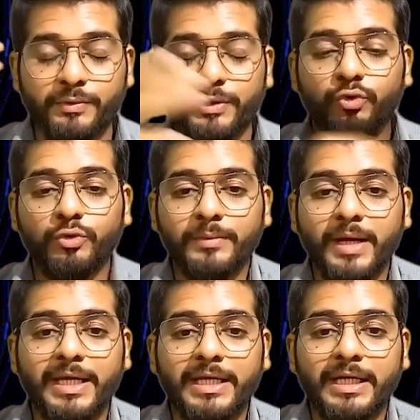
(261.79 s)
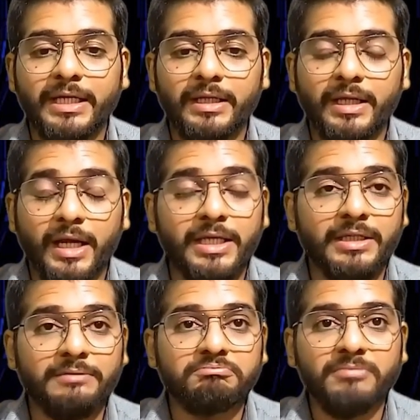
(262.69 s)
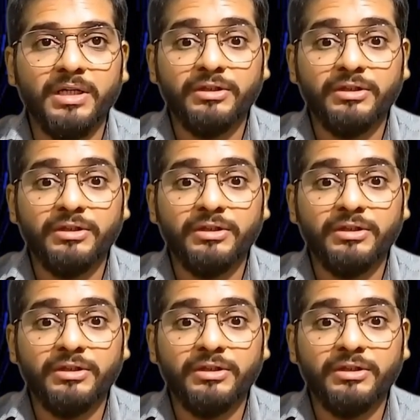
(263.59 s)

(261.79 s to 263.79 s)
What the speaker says: with whom I can